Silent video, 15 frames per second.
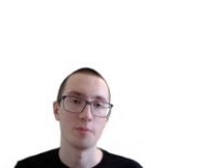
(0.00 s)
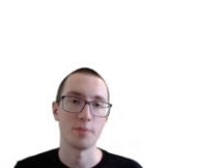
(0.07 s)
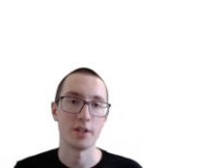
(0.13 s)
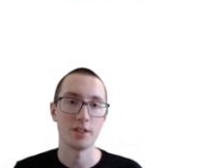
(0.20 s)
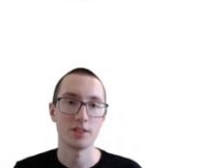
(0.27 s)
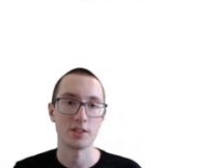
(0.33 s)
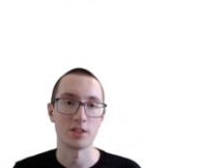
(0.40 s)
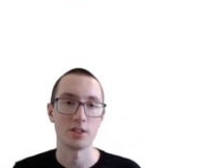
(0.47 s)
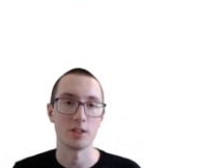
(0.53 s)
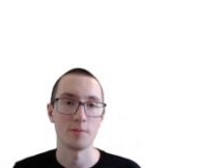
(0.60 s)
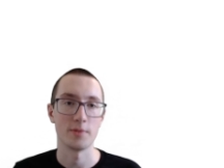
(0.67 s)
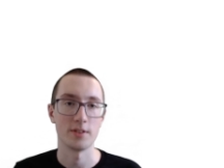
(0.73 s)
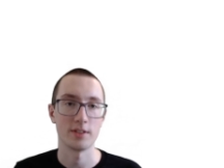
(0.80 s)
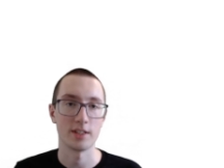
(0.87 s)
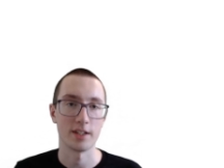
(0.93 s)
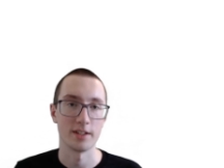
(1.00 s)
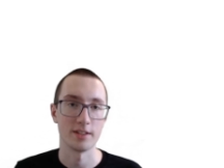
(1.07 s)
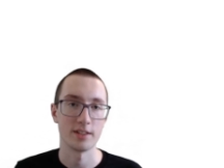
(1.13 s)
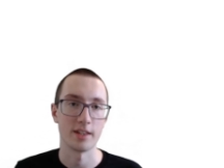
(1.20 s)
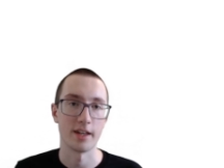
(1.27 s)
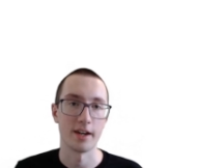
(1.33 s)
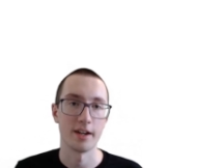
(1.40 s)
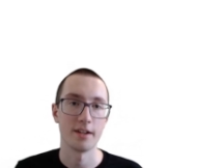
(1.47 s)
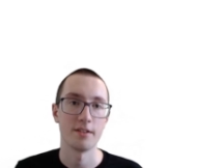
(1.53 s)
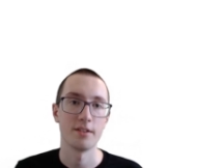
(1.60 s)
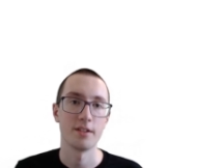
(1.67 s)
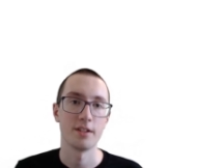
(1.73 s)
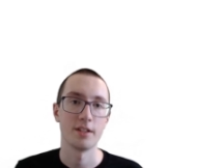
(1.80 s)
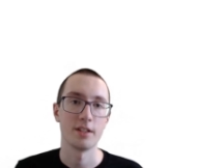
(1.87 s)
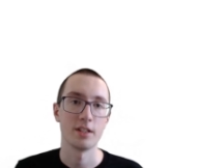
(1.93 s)
basically means says that
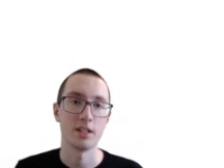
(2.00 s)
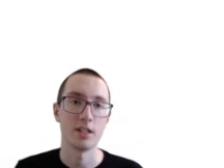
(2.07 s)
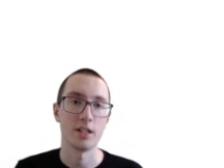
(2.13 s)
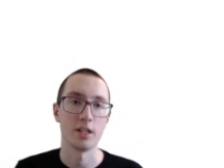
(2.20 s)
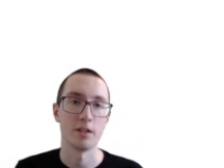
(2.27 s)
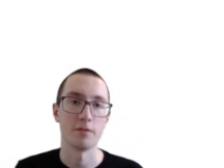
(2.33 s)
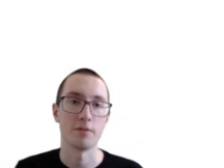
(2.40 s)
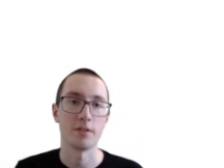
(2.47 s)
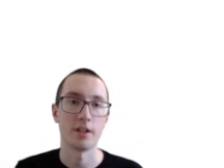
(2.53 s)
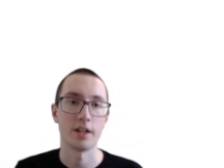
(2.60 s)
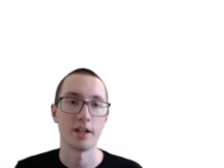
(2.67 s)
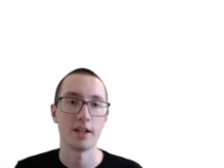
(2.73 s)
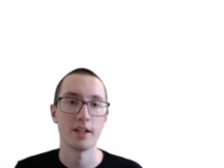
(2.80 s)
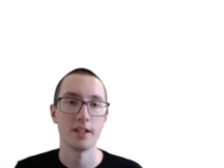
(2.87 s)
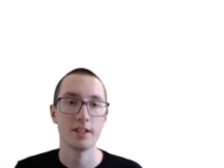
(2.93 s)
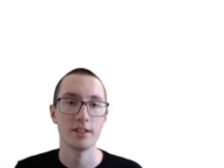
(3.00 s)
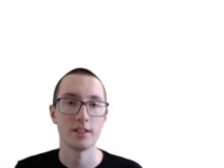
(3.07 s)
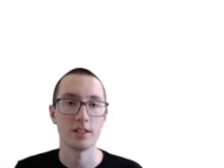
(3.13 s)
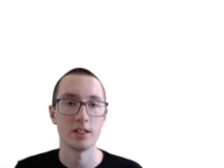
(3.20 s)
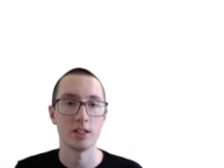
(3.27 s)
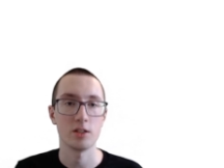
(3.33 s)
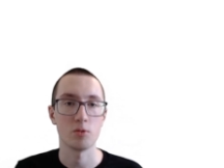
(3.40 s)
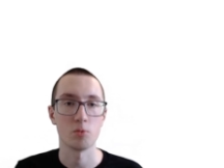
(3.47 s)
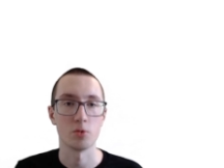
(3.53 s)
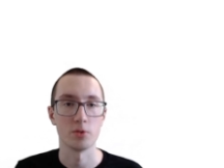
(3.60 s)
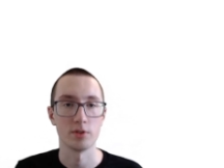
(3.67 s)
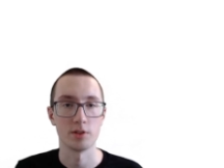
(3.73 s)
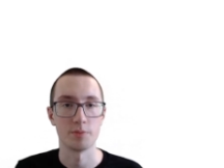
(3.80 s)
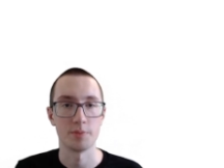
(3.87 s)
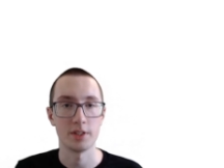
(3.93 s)
if A
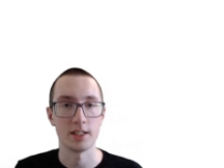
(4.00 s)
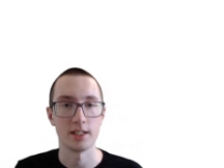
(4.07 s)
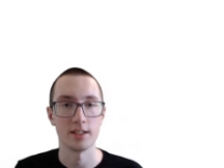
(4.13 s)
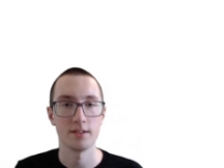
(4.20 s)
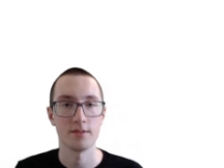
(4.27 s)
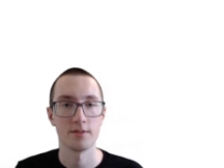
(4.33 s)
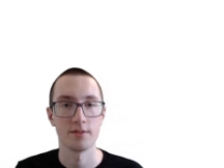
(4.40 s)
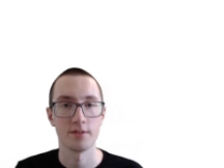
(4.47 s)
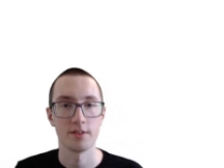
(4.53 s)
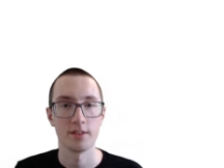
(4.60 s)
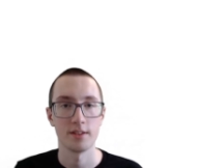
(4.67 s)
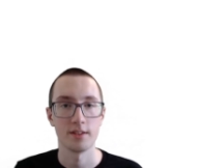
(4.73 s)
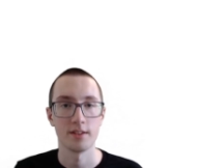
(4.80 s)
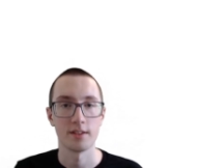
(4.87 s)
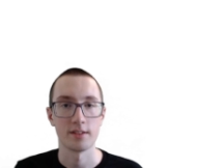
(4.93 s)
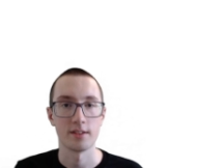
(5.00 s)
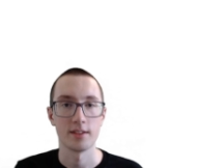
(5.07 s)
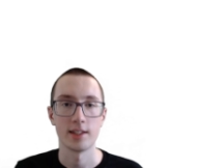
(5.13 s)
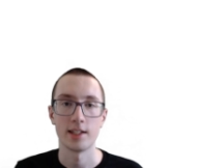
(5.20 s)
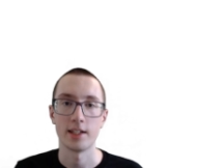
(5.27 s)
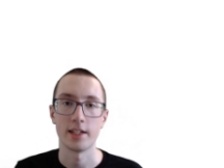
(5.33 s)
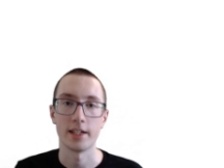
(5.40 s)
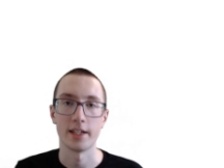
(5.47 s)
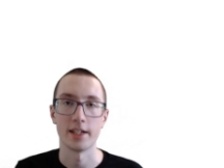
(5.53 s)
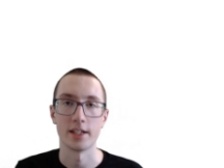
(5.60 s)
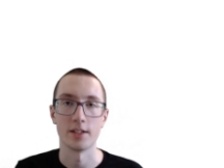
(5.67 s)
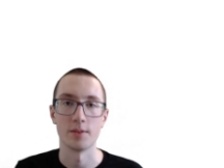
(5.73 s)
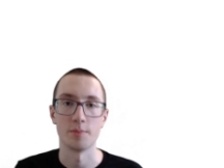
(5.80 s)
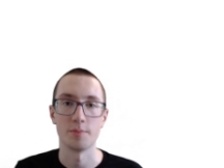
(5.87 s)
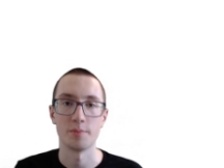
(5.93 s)
equals B
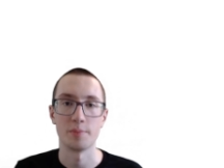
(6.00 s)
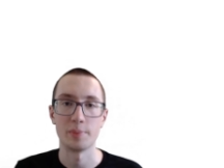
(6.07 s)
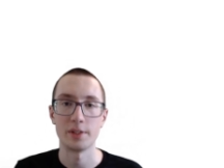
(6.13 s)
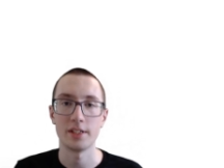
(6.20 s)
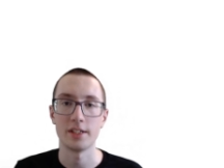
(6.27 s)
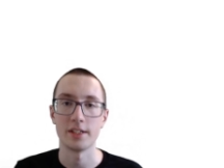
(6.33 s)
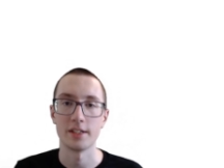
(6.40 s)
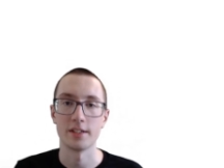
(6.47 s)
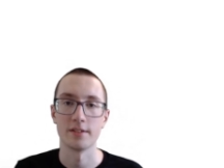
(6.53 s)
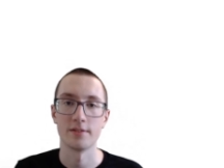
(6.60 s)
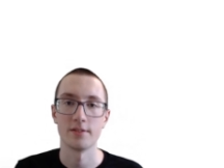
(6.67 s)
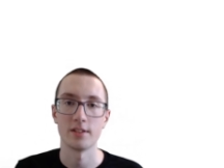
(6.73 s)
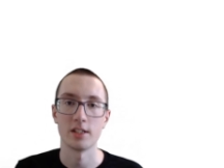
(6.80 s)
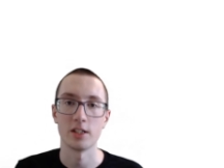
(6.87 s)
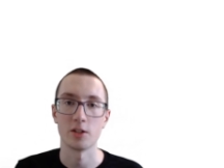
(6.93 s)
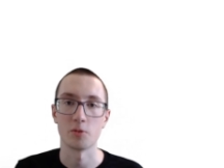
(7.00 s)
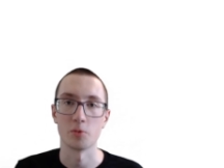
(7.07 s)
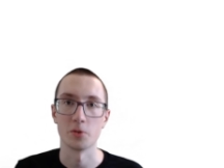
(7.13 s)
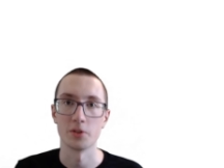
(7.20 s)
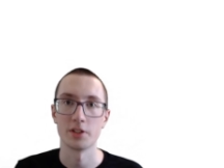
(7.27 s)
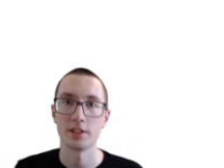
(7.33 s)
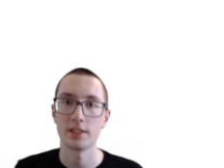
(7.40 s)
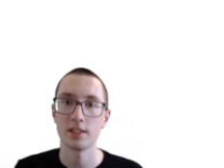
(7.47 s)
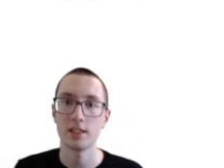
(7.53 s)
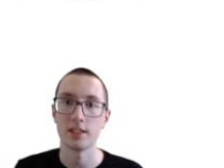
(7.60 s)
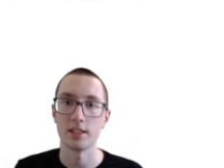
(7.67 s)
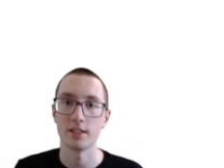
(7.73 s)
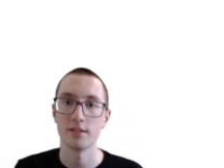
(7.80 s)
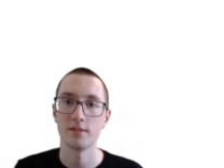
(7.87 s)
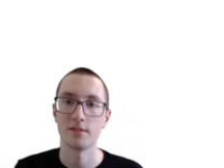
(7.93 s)
and B equals
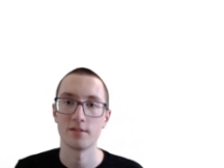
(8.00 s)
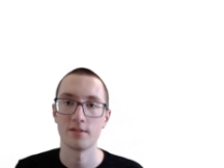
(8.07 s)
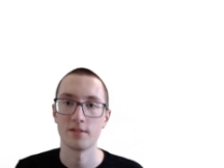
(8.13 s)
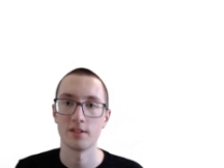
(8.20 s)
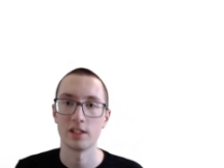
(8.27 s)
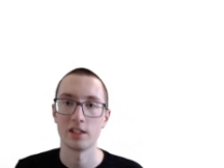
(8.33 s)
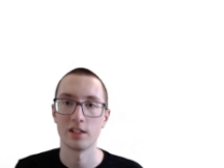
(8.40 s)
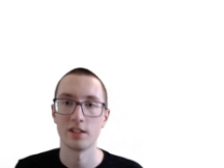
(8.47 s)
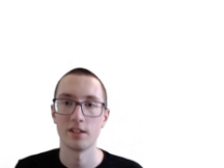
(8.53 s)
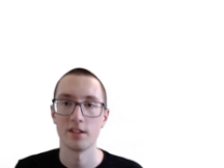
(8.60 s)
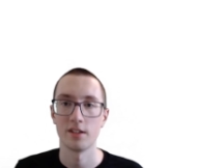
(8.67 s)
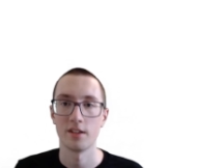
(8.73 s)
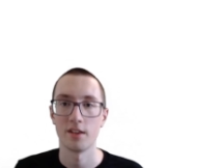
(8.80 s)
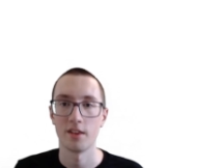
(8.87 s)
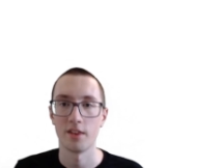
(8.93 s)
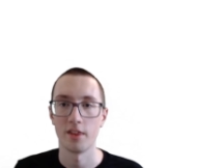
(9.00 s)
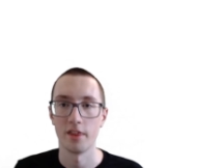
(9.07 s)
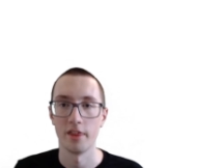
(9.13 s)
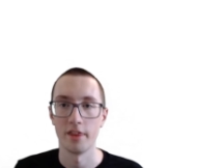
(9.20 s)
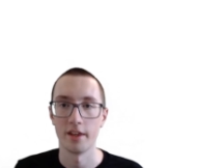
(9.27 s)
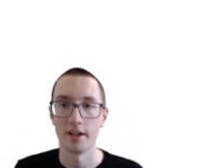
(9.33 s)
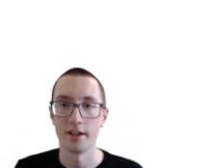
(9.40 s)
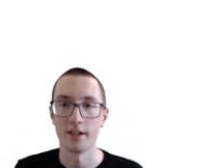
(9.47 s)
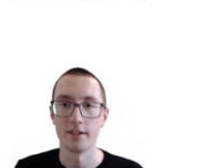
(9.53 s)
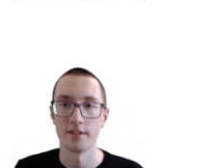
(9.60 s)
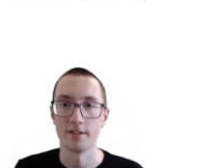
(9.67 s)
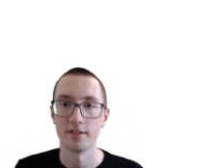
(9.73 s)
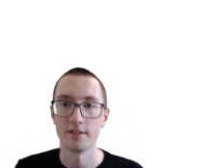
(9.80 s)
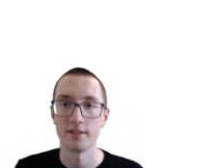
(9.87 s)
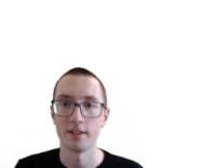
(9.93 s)
C,
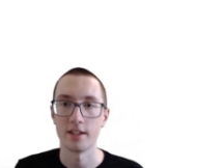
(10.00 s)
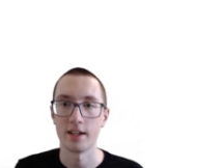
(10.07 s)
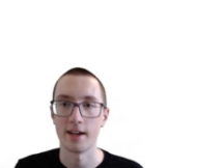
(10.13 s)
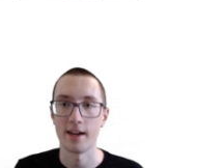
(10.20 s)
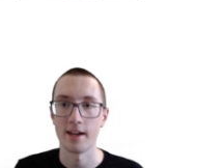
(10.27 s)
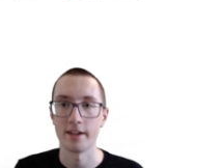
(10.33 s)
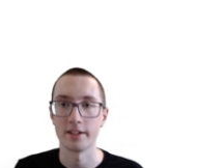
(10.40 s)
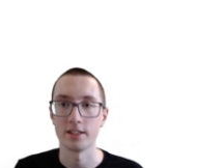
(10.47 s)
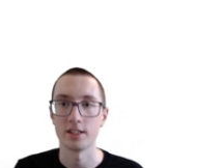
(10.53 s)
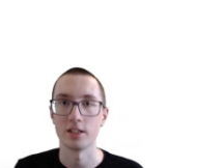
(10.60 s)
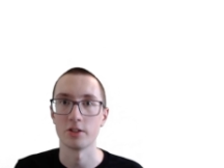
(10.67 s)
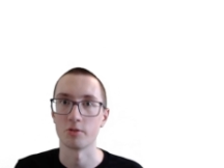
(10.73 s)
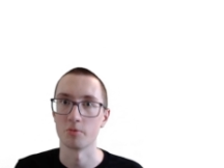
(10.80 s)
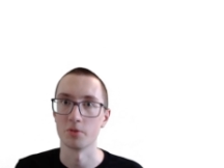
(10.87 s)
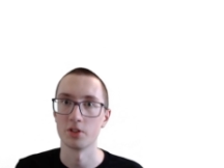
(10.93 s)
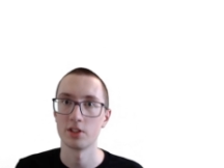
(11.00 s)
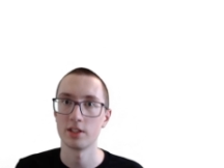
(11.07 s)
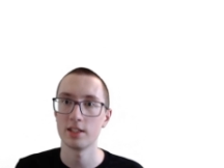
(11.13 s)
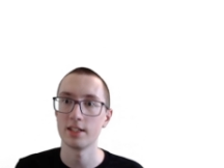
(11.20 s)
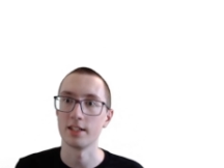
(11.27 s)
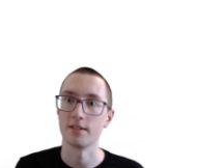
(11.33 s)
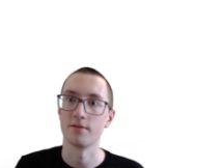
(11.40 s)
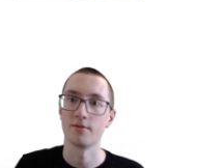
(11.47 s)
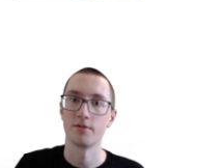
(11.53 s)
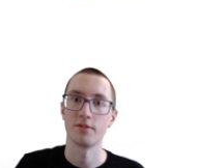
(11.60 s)
then A equals C.